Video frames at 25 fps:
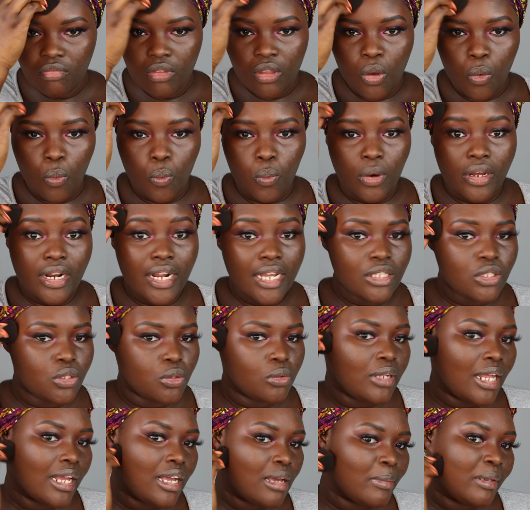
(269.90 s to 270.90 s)
What I do
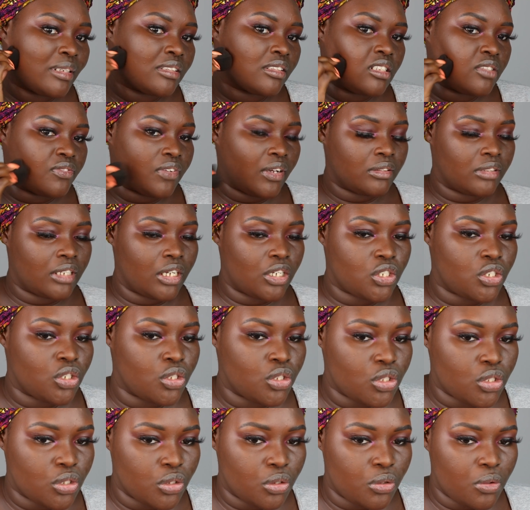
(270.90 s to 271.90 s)
like about this
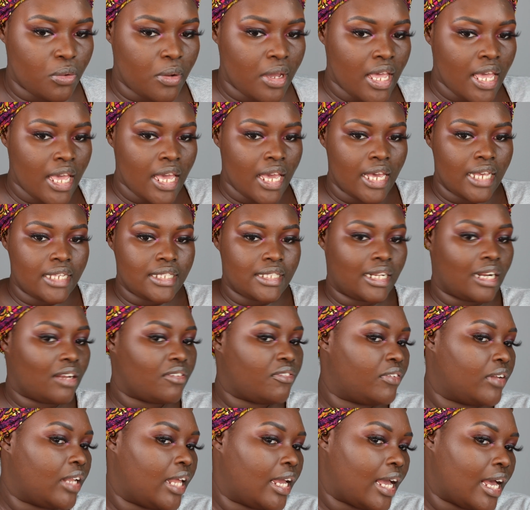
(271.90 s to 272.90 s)
foundation too is that I
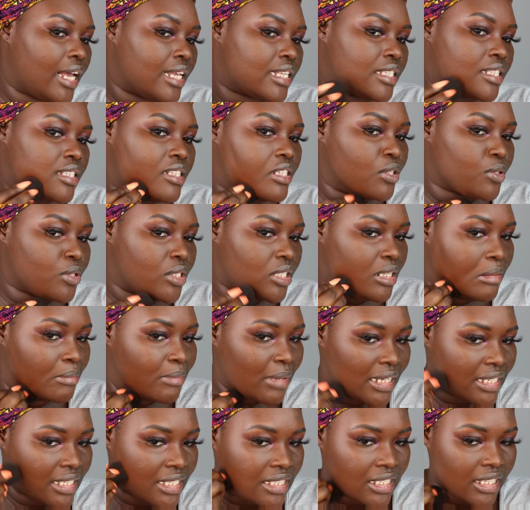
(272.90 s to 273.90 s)
feel like I still see
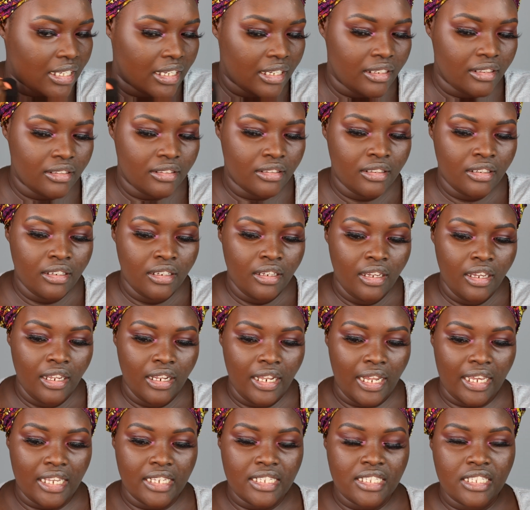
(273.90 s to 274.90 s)
my skin.
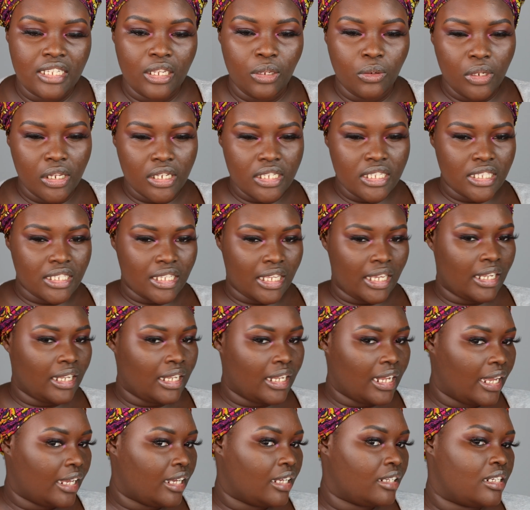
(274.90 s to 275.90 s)
Like it still looks
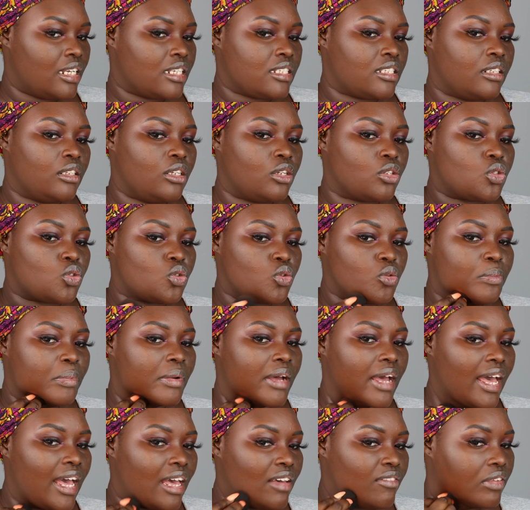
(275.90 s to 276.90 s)
skin-like. It doesn't look super
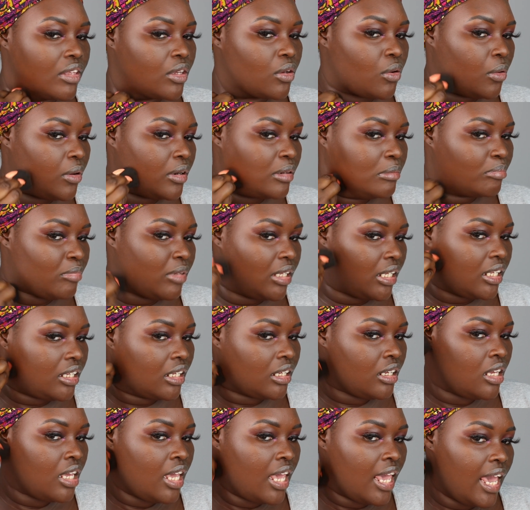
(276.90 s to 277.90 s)
heavy on
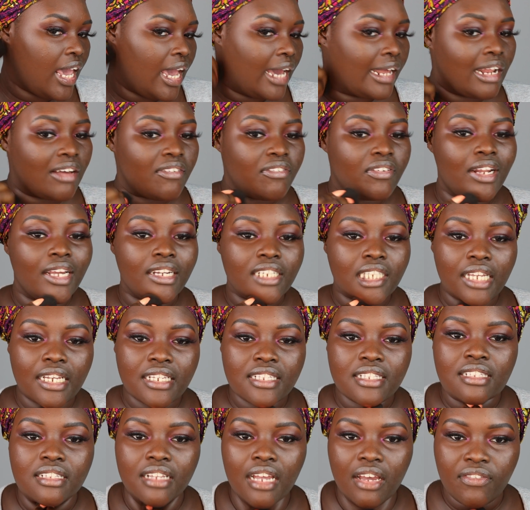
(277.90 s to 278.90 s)
me, and I feel like
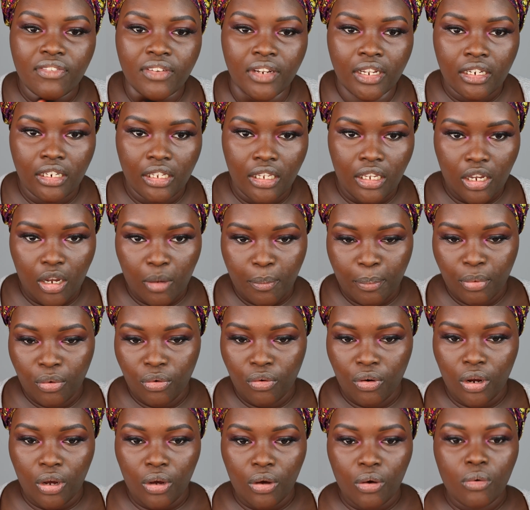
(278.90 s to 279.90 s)
that's definitely a
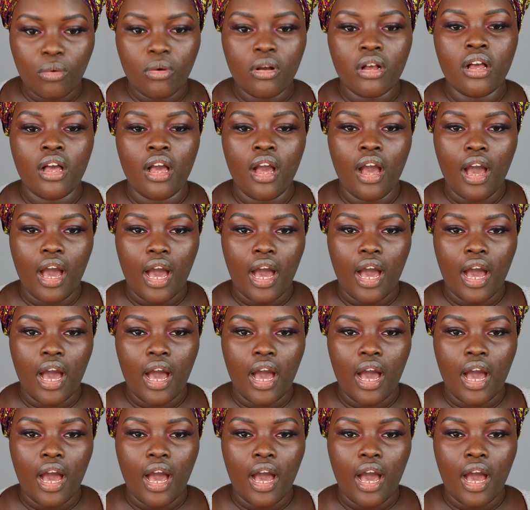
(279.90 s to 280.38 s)
pro.